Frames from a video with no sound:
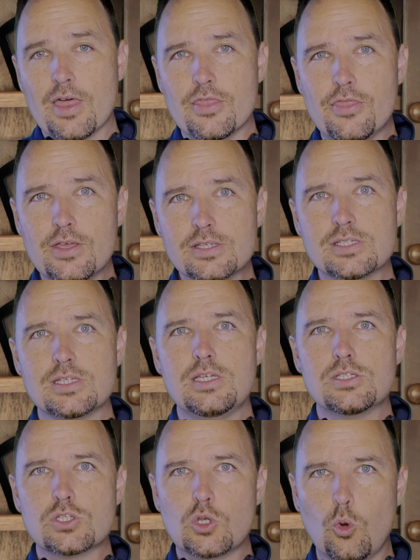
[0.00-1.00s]
This
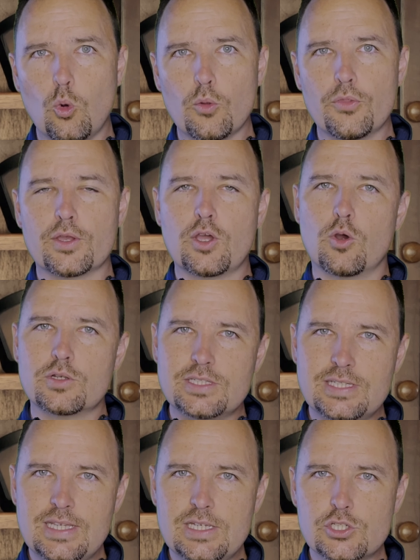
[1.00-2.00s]
is called the
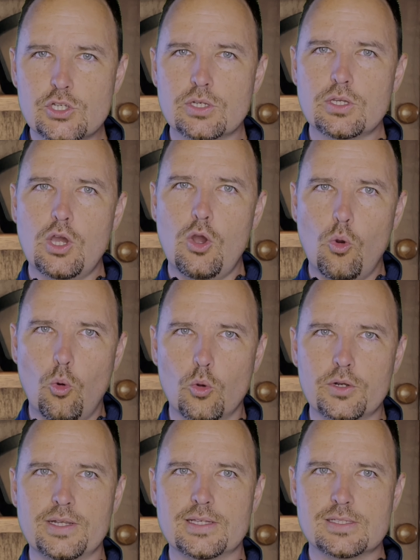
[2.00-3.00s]
Cartesian
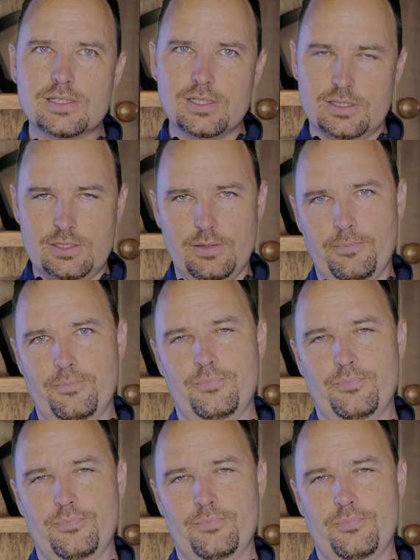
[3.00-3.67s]
coordinate system.